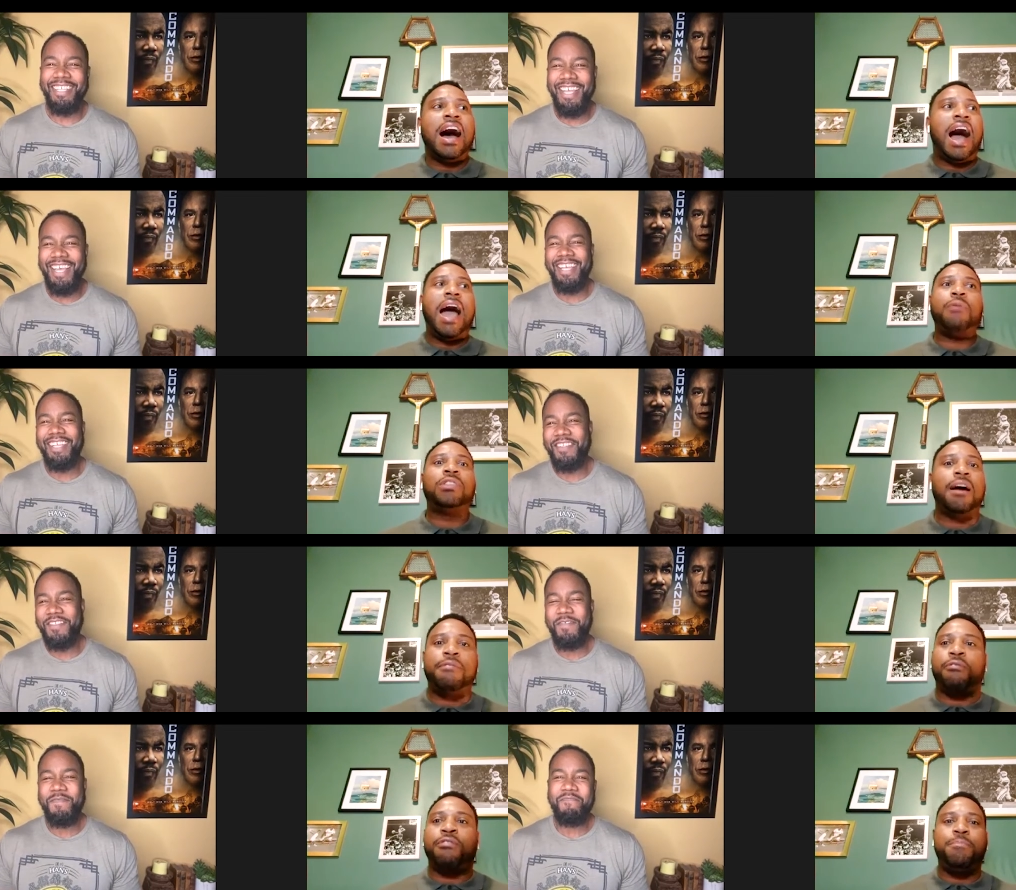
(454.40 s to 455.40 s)
Speaker 1: Yeah. I love
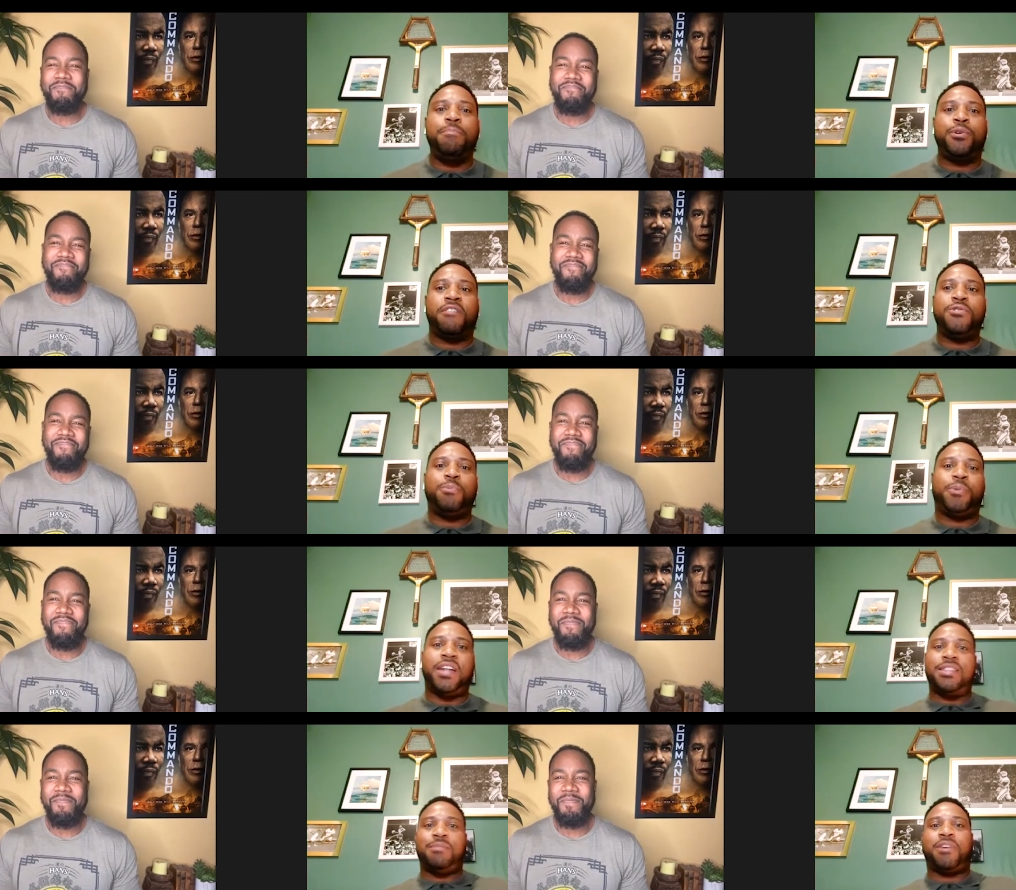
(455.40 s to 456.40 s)
a reboot of you
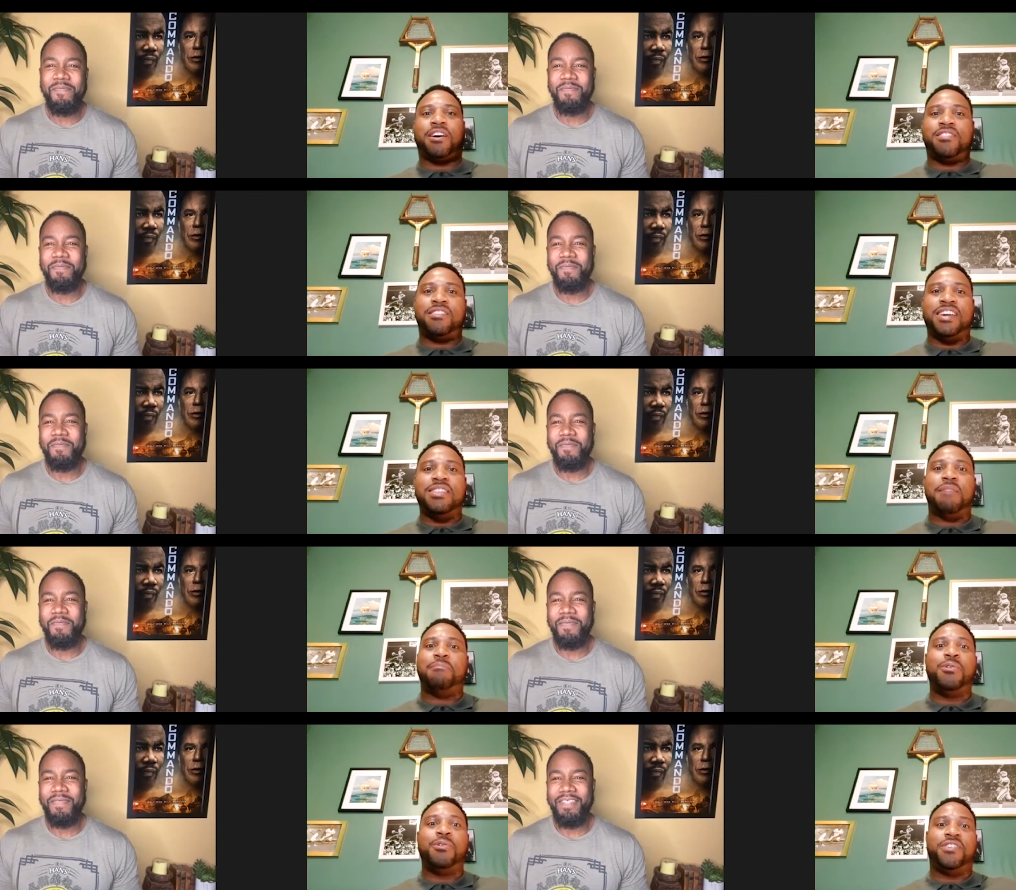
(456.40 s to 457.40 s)
playing the brother in that
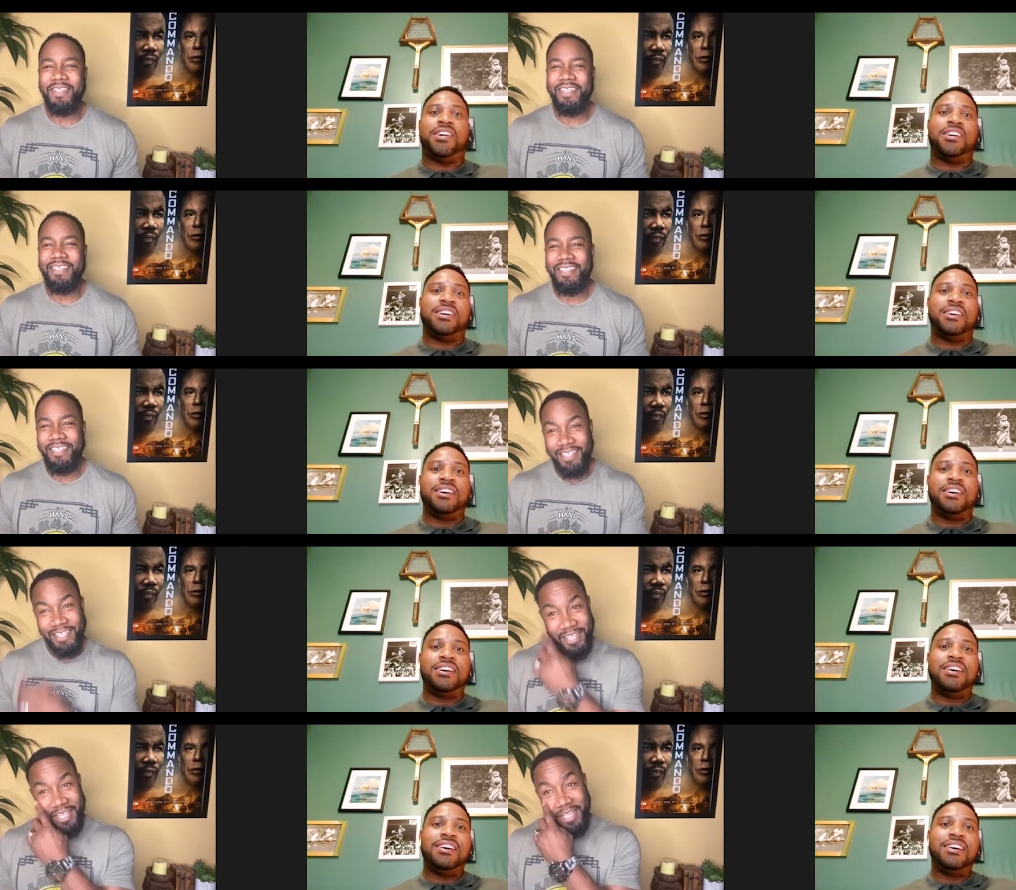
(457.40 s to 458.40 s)
movie.
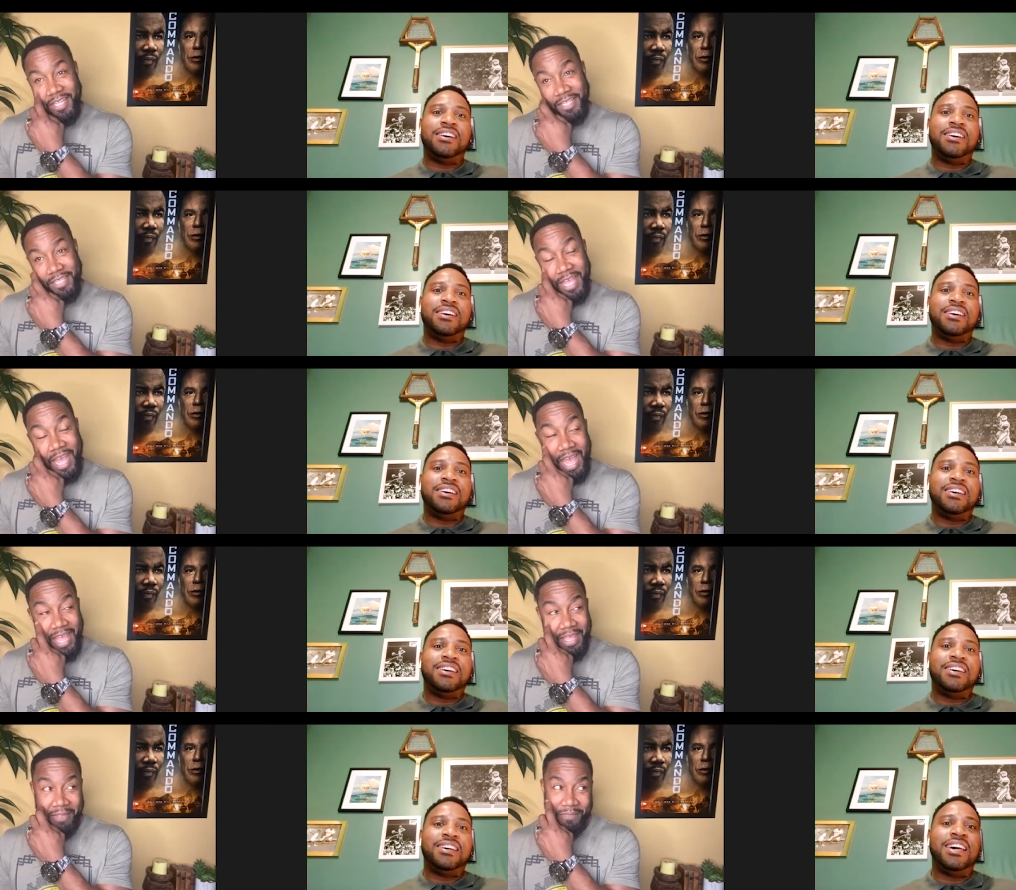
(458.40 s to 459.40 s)
Speaker 2: Yeah, I,
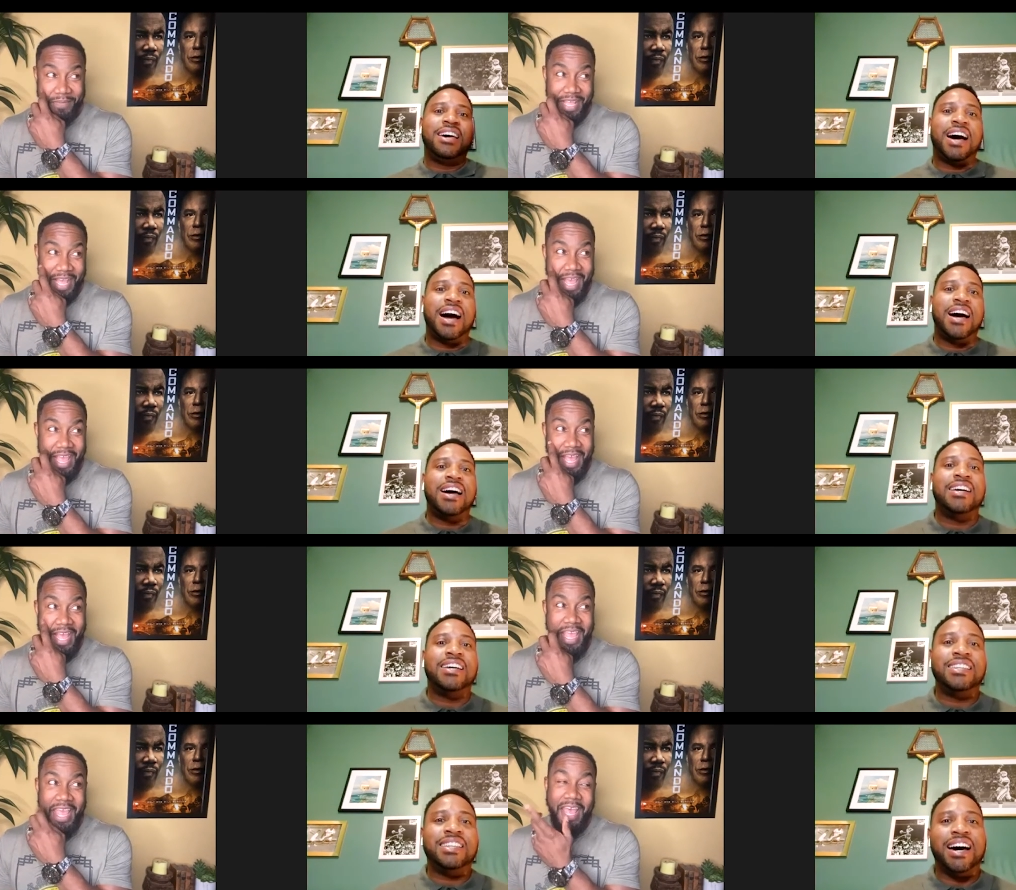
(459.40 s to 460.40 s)
I,
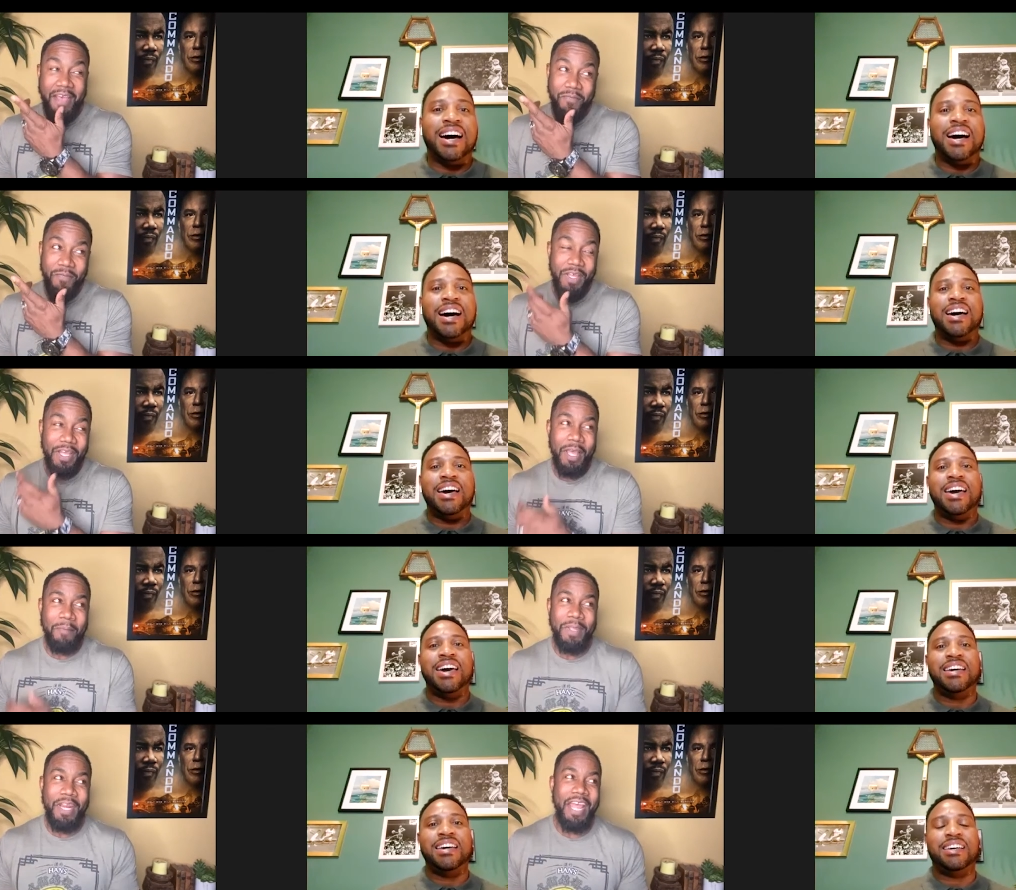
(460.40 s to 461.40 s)
I have, I
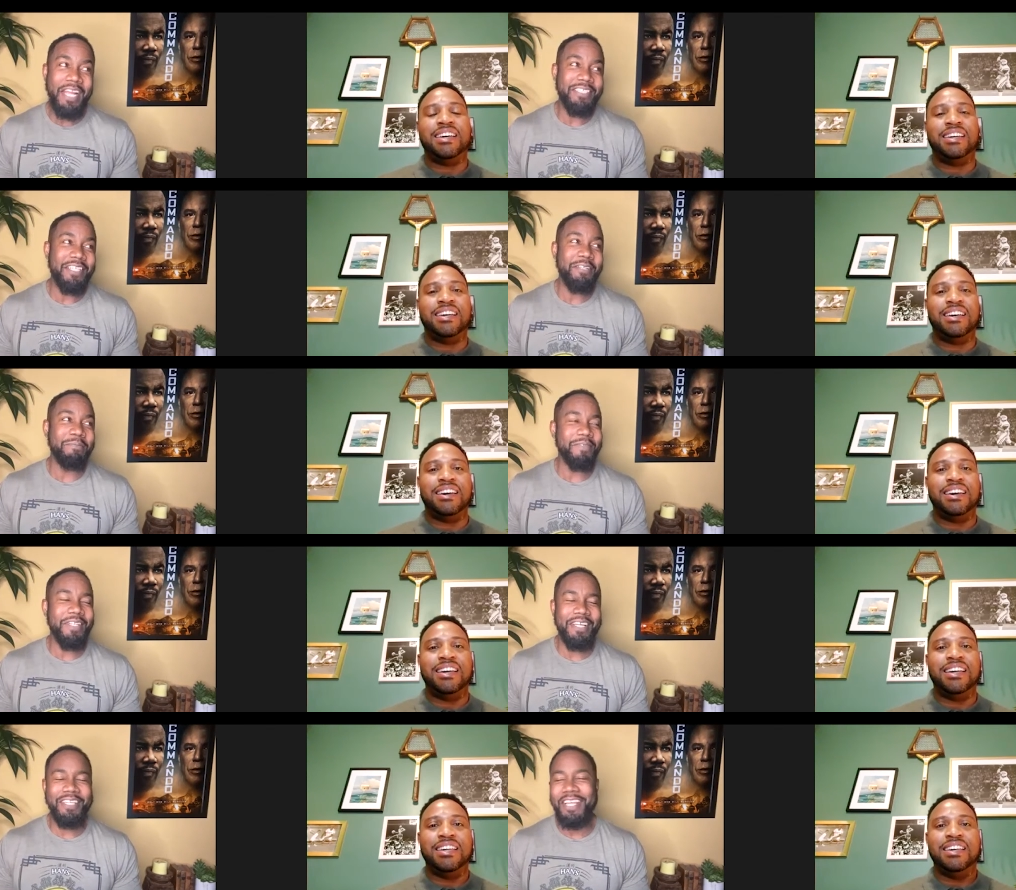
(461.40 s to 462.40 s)
mean, I actually,
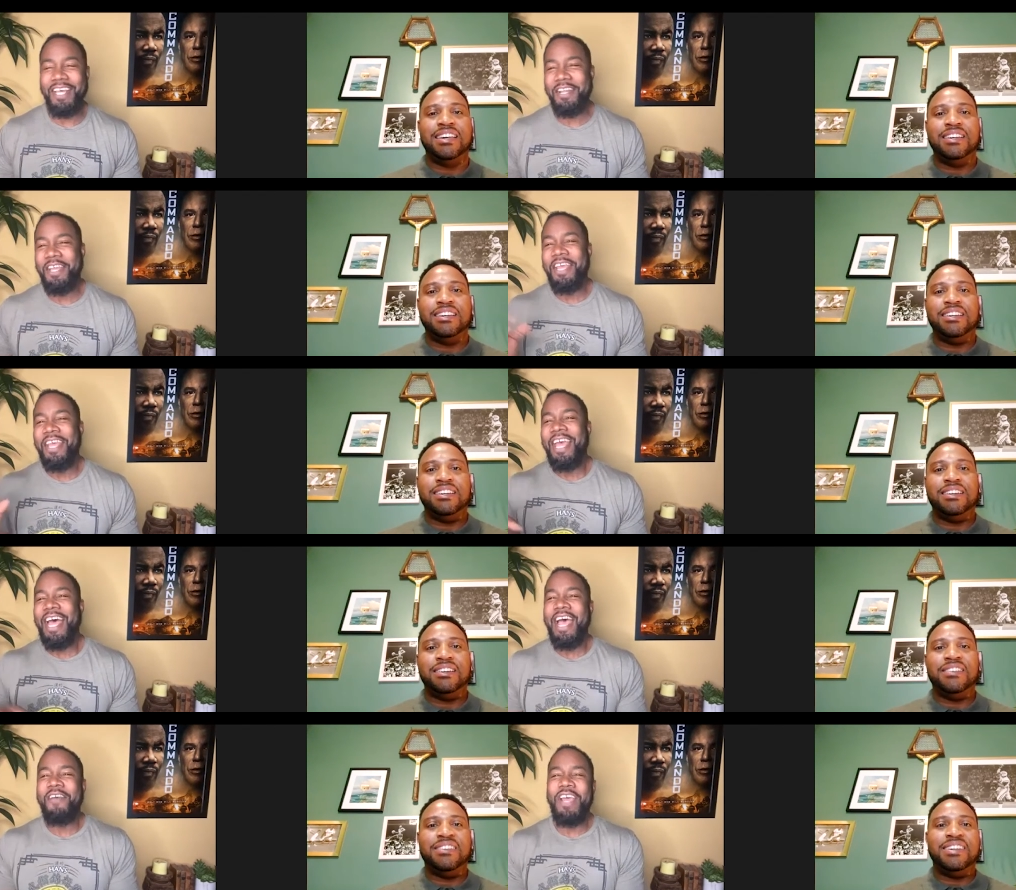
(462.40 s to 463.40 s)
yeah. I,
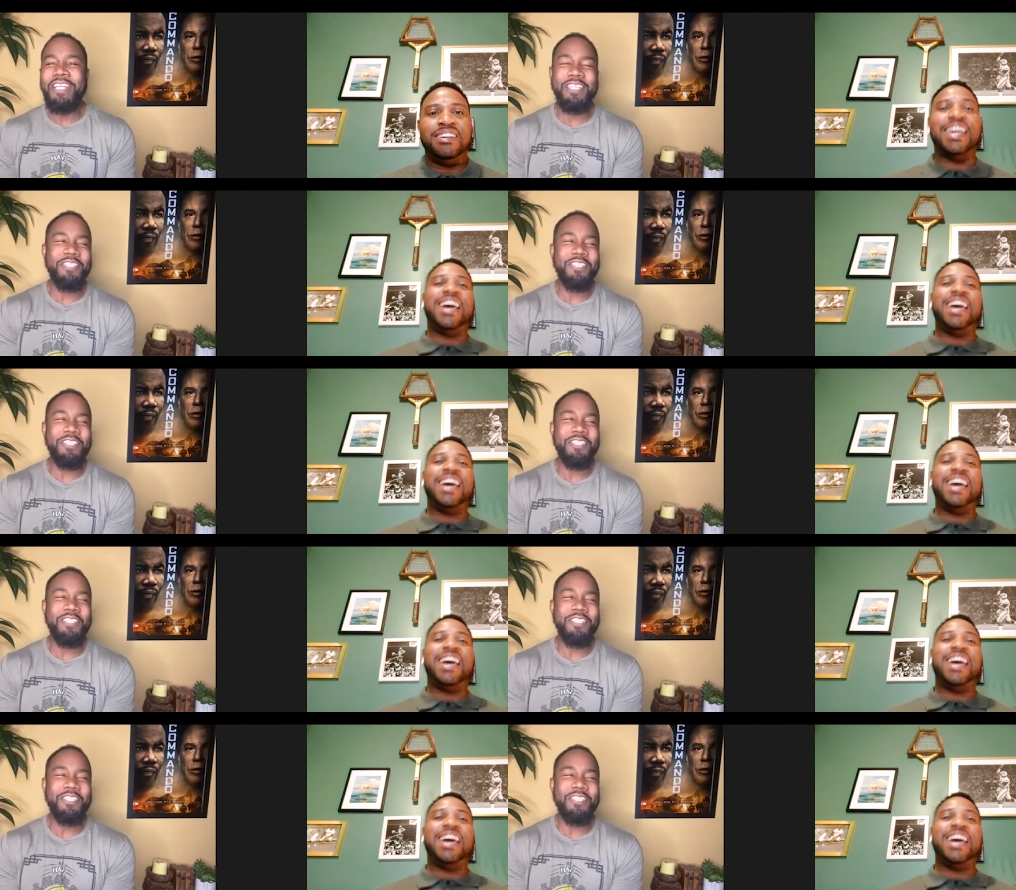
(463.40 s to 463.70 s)
I've actually